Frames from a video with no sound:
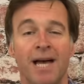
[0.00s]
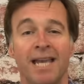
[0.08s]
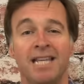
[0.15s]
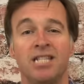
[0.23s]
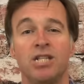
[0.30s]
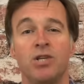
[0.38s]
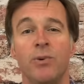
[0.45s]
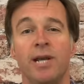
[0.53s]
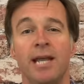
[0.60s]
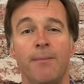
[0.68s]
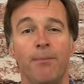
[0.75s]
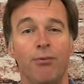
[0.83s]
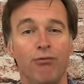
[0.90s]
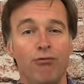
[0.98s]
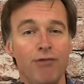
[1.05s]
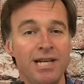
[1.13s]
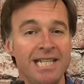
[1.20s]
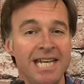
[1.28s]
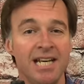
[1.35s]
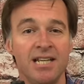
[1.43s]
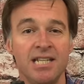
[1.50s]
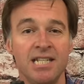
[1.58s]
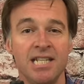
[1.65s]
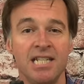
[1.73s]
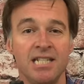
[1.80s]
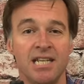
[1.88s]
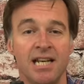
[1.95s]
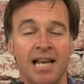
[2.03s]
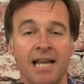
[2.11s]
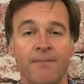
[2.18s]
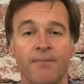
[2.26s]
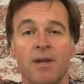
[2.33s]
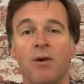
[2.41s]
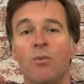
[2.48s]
and it's doing it pretty consistently